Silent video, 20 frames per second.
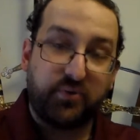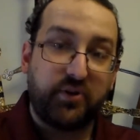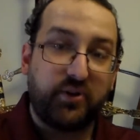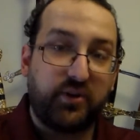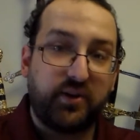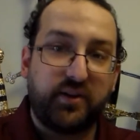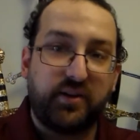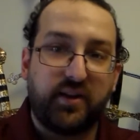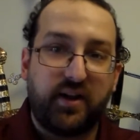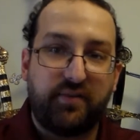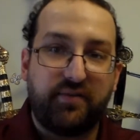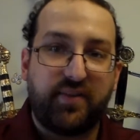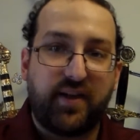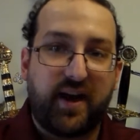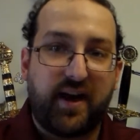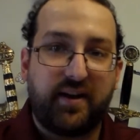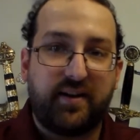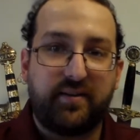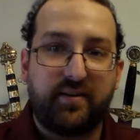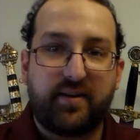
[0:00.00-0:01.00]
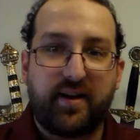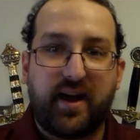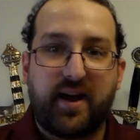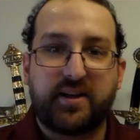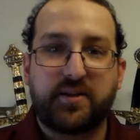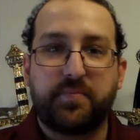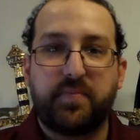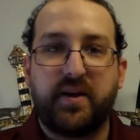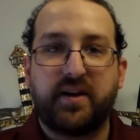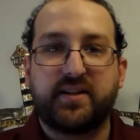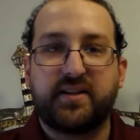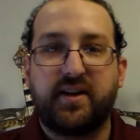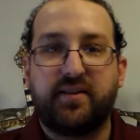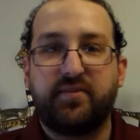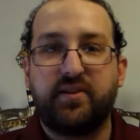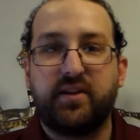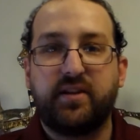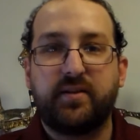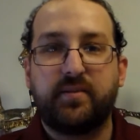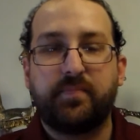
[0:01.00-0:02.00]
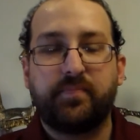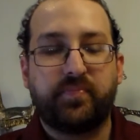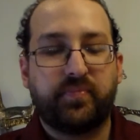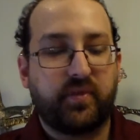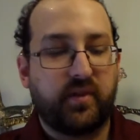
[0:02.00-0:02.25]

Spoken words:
really love that aspect of it.